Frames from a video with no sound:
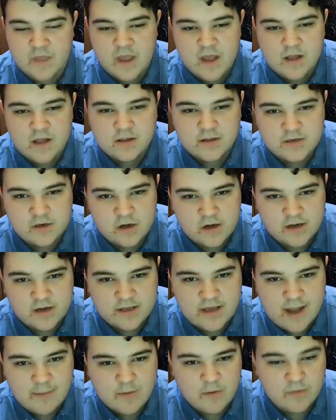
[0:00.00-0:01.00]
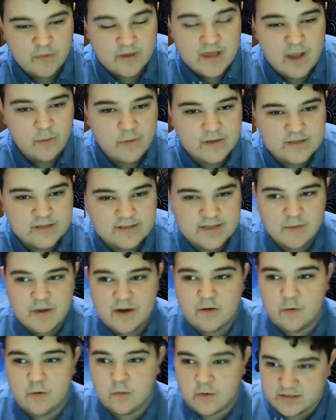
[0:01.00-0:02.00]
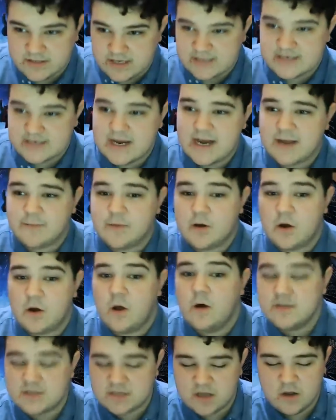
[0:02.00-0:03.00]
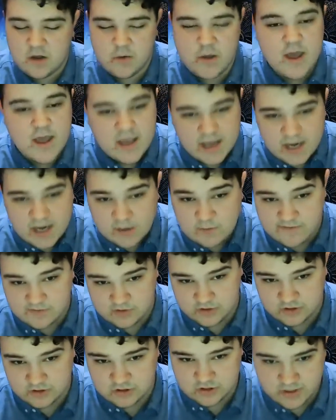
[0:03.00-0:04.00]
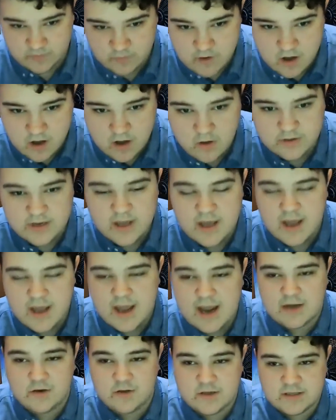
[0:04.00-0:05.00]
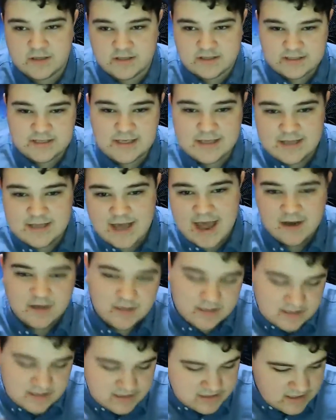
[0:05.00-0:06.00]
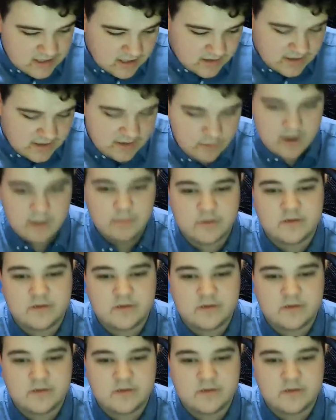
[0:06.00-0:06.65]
Leonardo DiCaprio and Kate Winslet, right, who were in Titanic, but also in Revolutionary Road. And you can see that, and you can see that they were able to